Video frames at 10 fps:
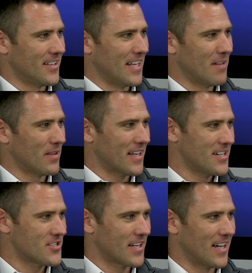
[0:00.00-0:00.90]
and the
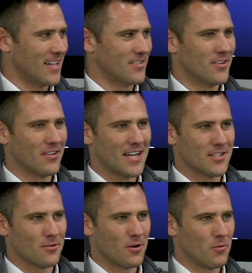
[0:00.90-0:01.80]
application guys don't like
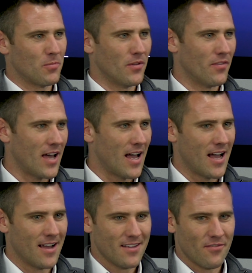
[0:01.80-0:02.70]
to open their